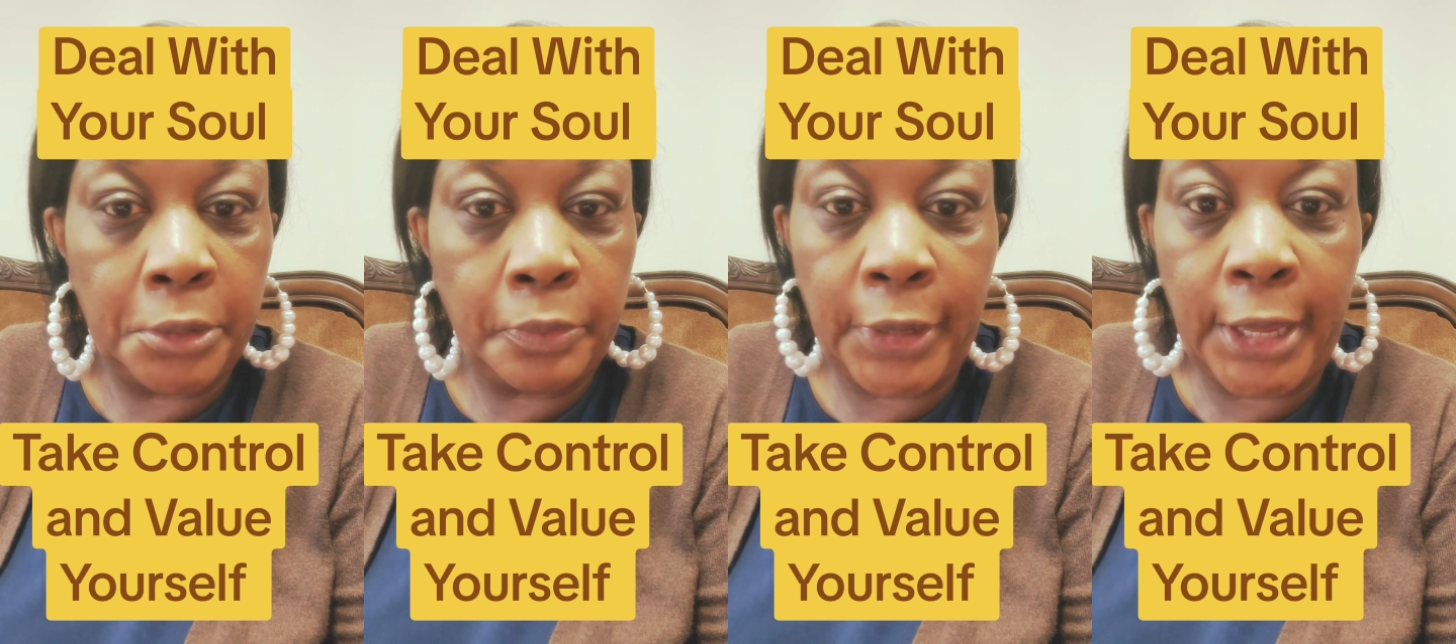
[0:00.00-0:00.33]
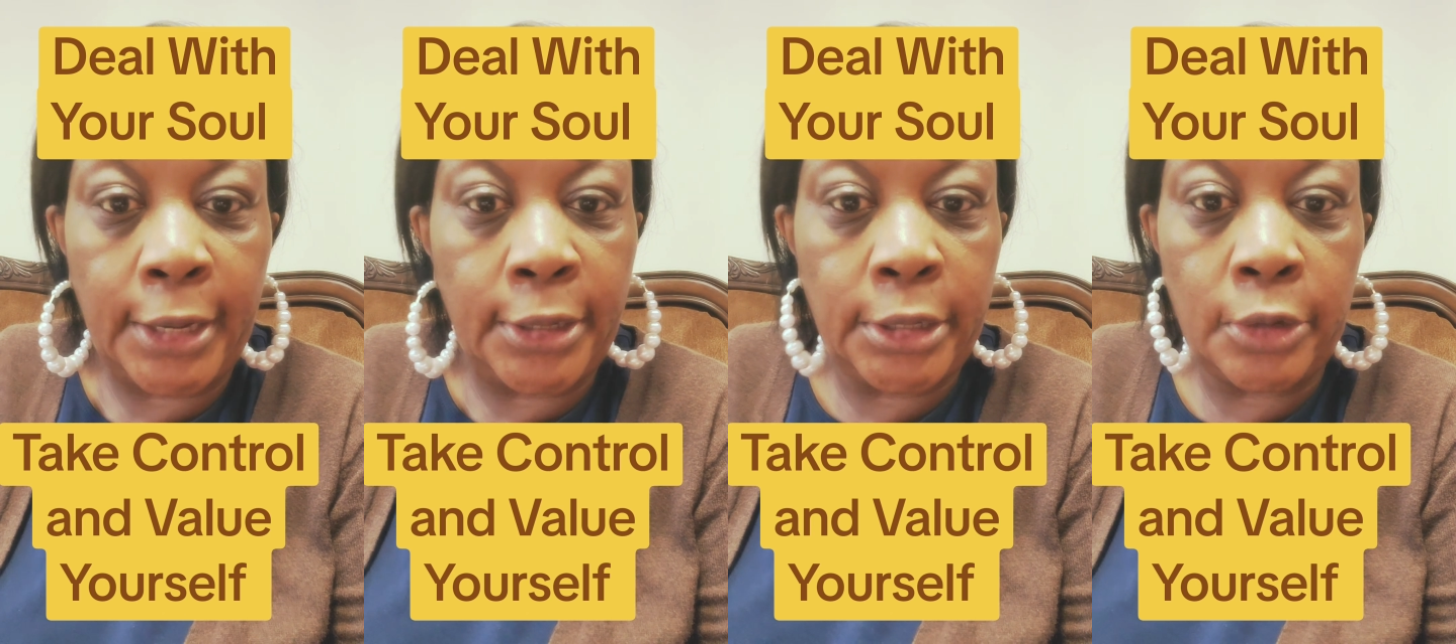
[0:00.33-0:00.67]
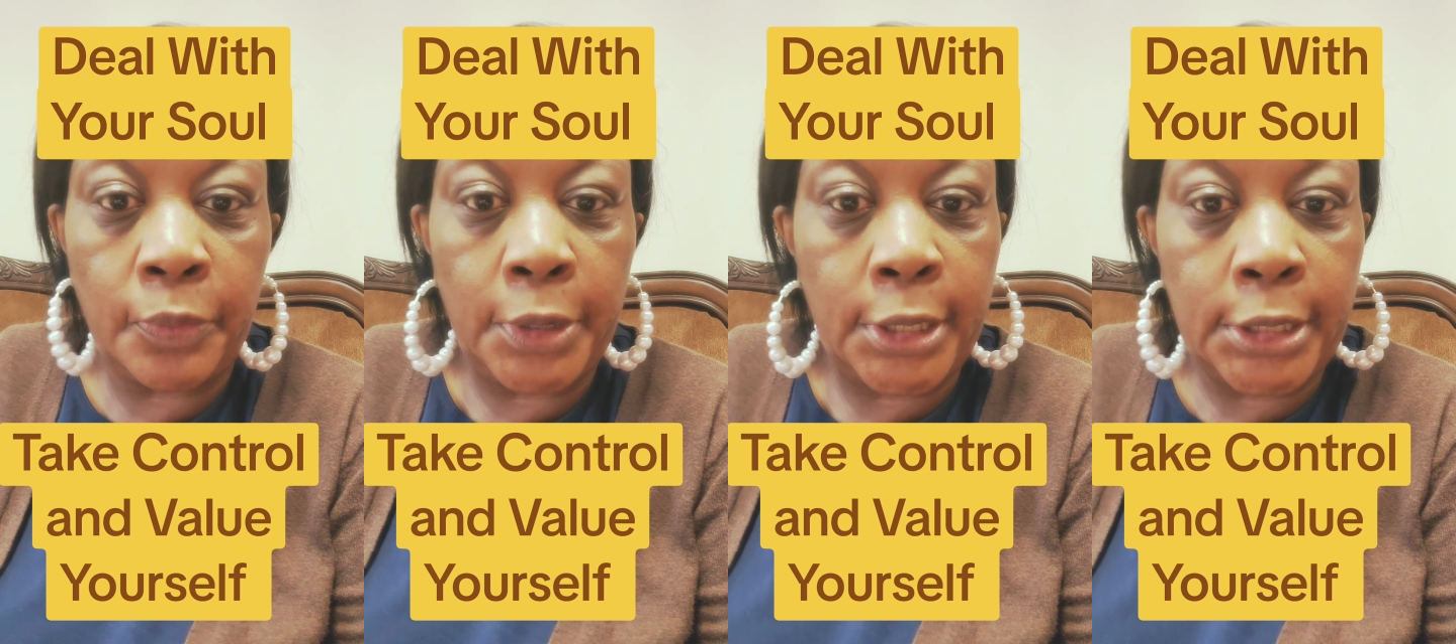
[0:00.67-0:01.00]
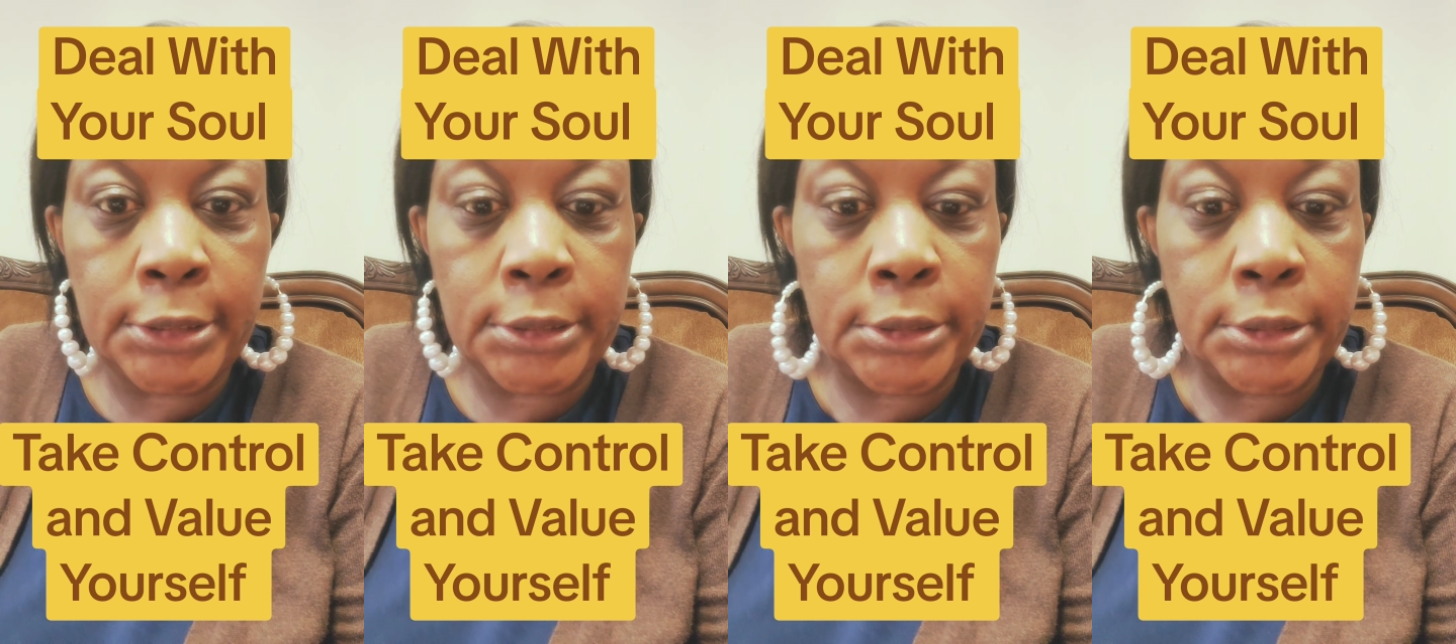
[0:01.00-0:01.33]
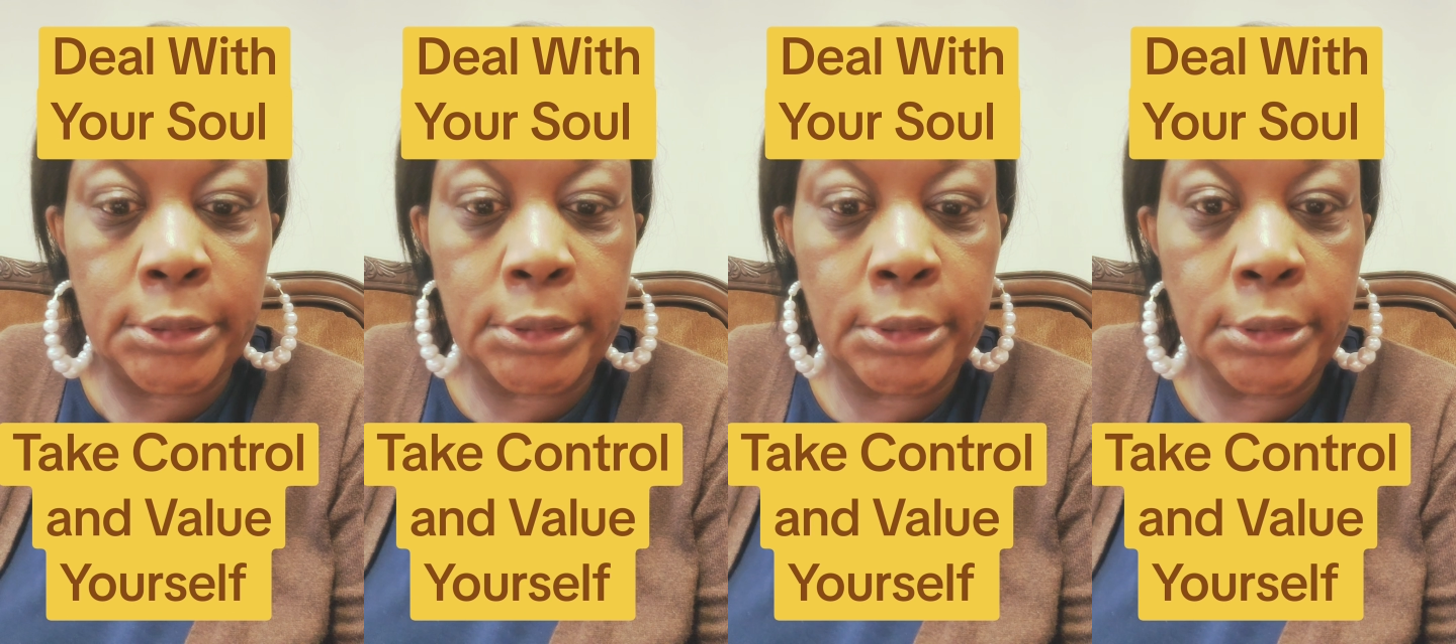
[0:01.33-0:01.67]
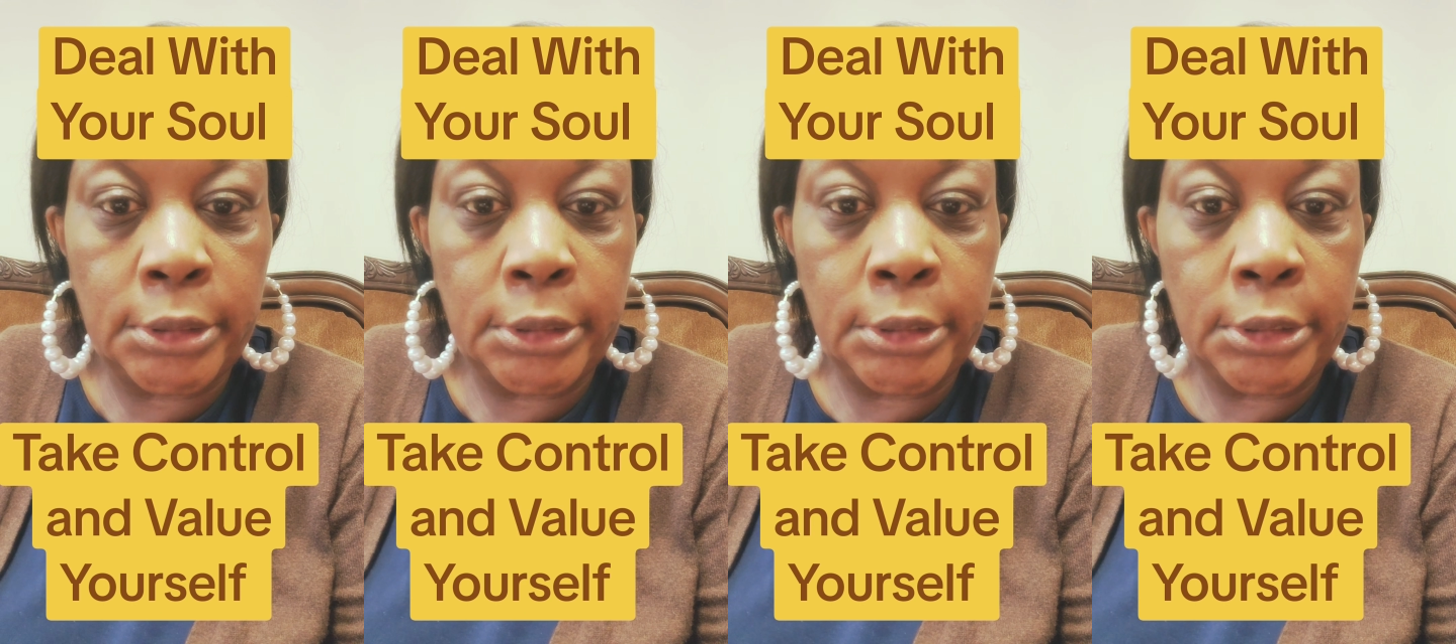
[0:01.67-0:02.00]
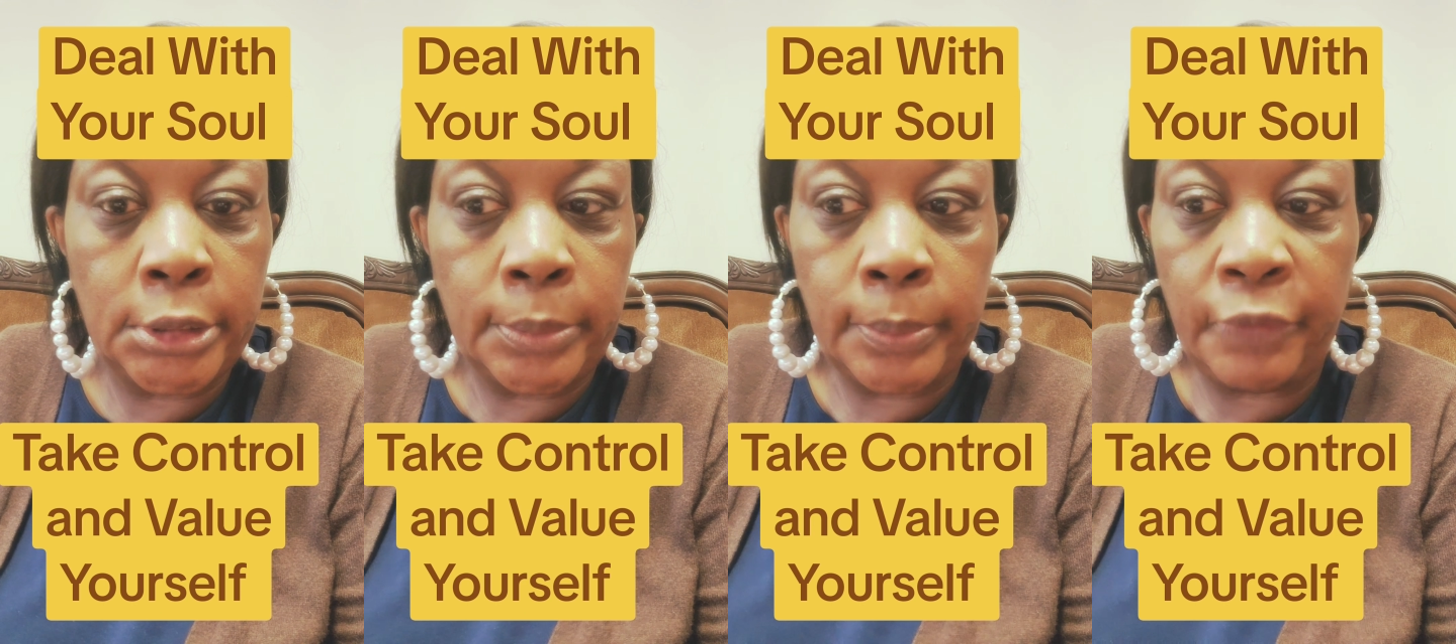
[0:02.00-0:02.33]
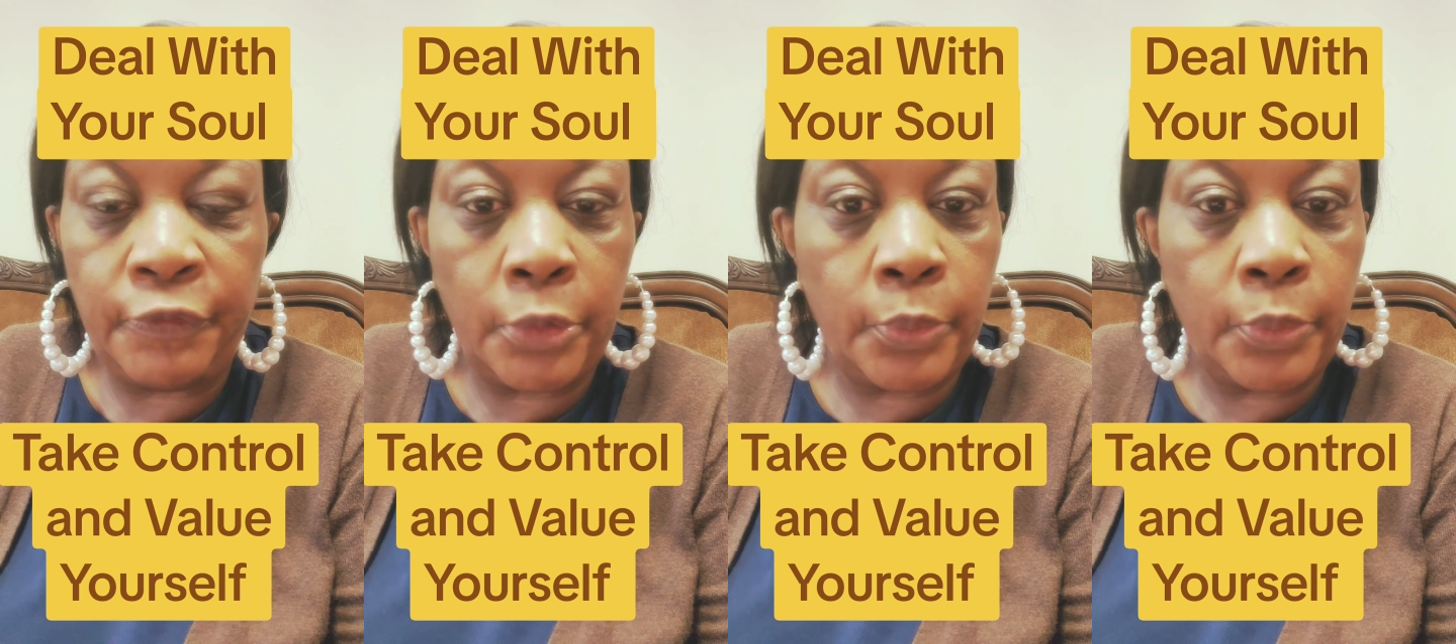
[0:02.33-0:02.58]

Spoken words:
We got to deal with us before